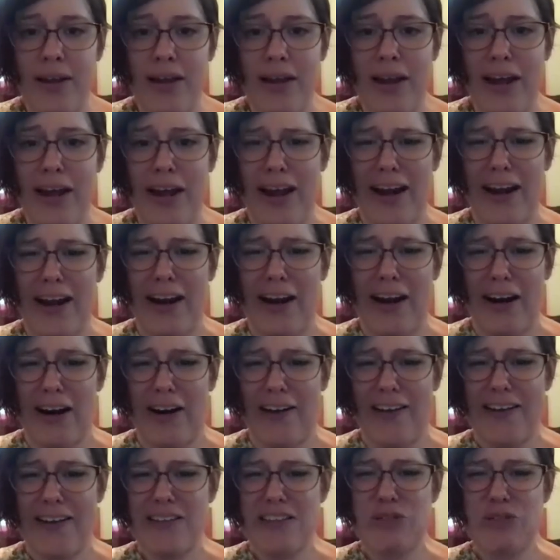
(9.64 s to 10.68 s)
Hey y'all,
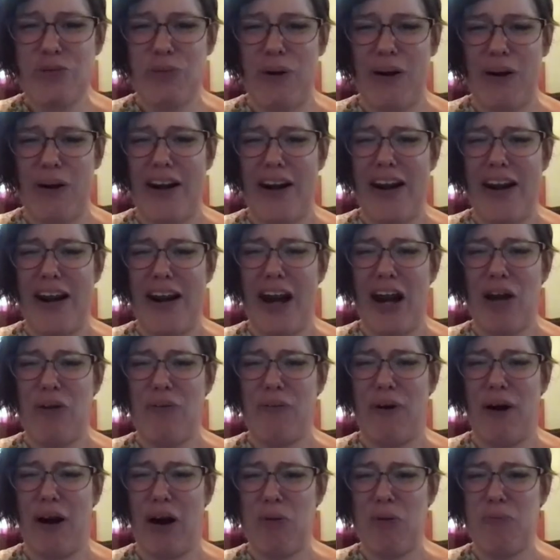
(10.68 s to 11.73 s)
this is Whitney, and
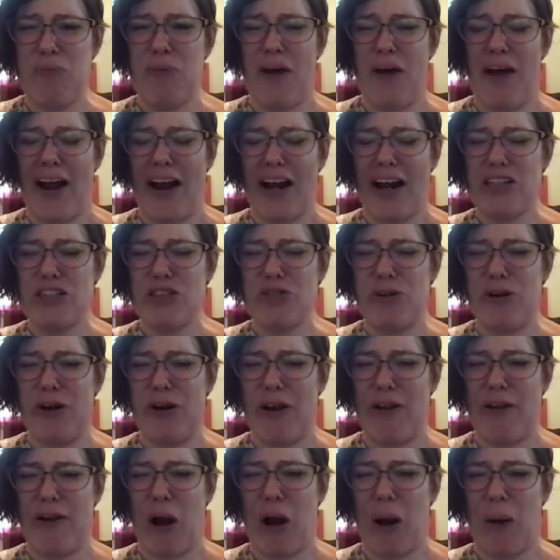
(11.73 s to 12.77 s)
welcome back to
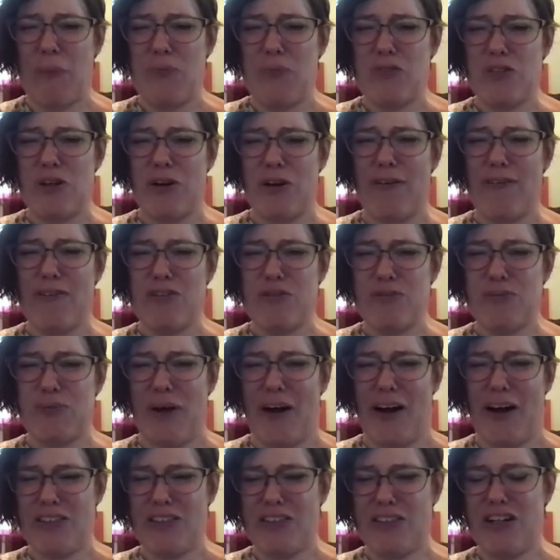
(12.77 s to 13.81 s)
another episode of
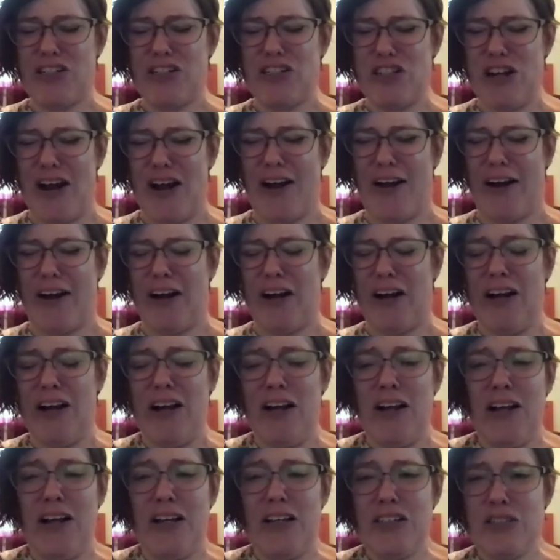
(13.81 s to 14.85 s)
Spastic Chatter.
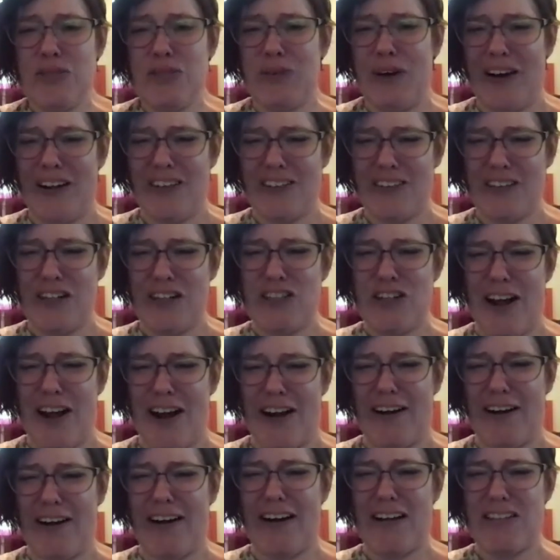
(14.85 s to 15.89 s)
Spastic
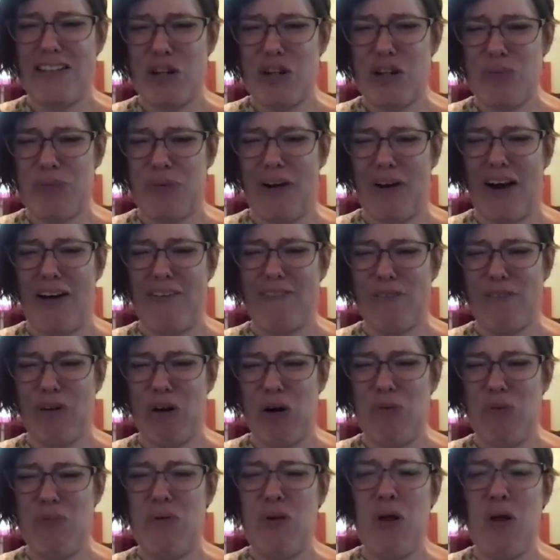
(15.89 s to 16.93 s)
Chatter is a
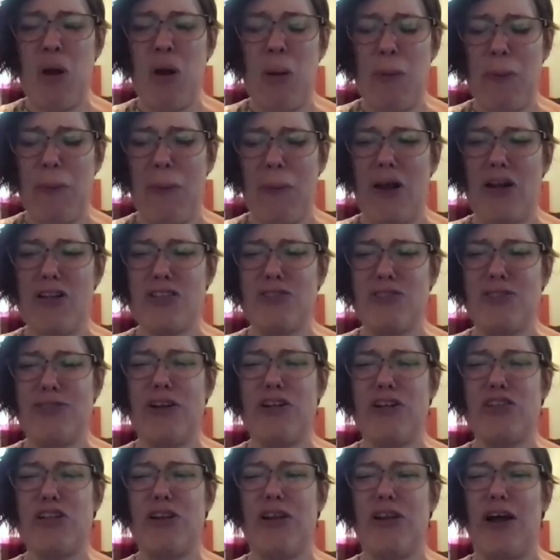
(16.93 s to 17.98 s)
platform meant to
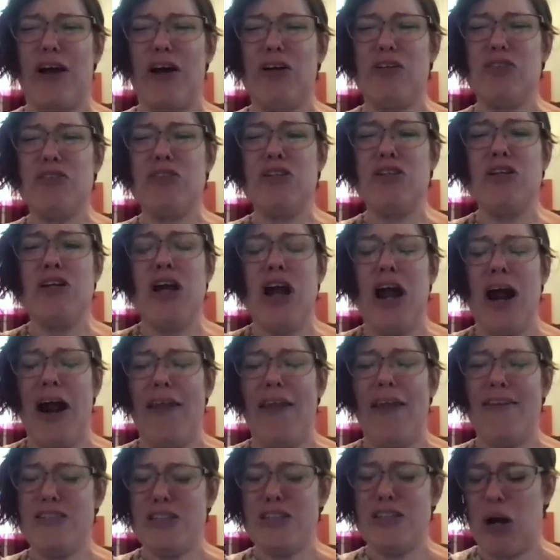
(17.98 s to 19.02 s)
feature those
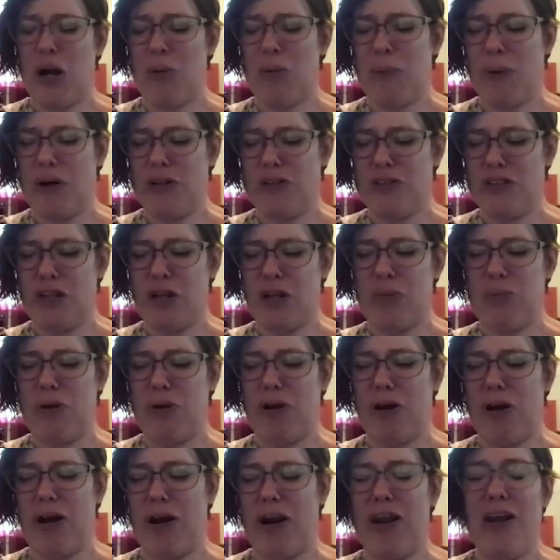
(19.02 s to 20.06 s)
in the cerebral palsy
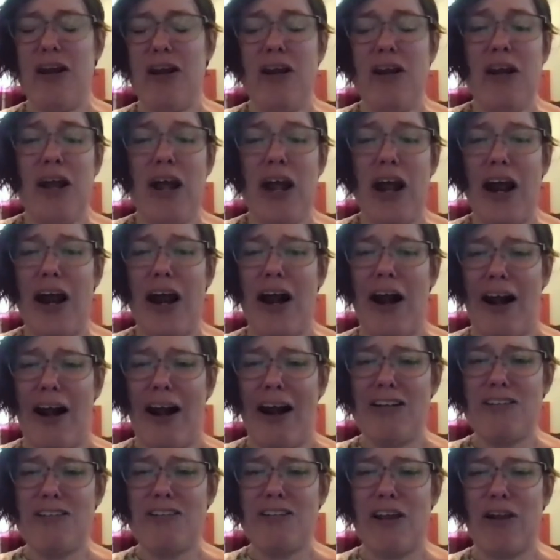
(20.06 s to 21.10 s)
community, and I
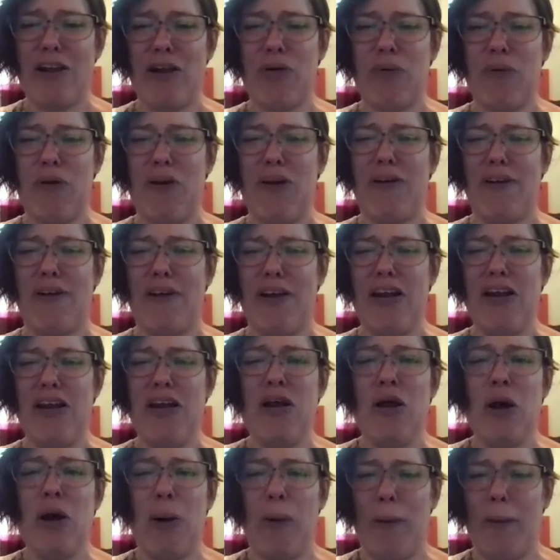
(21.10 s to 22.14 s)
get together weekly
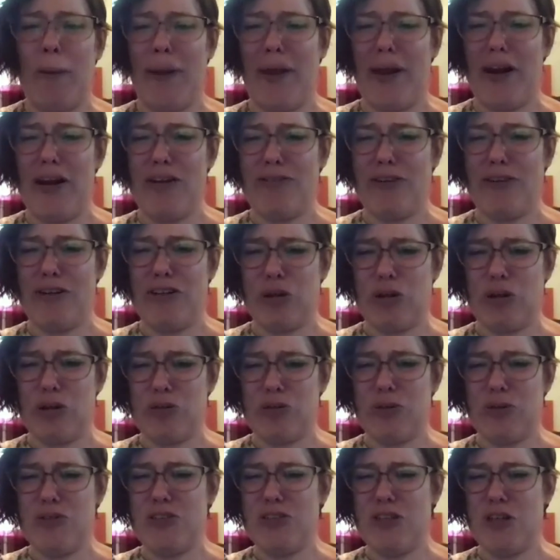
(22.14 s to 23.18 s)
with individuals
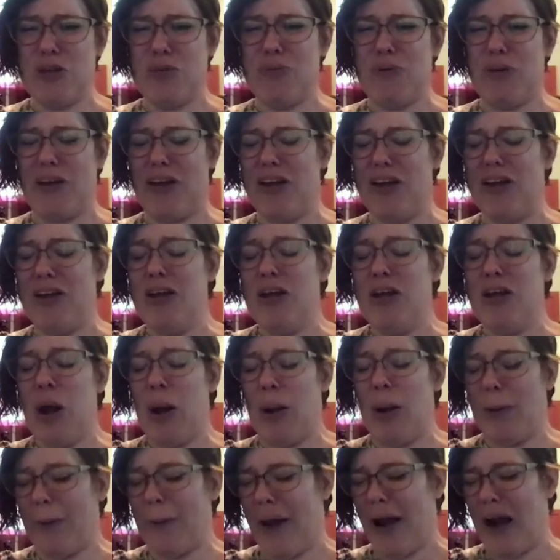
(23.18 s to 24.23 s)
with CP,
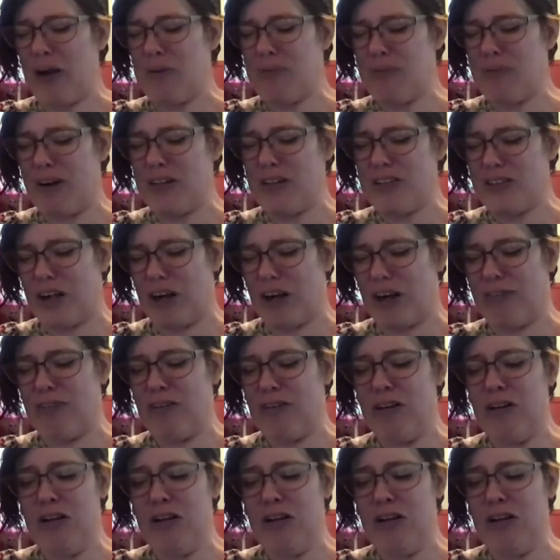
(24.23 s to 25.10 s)
like myself,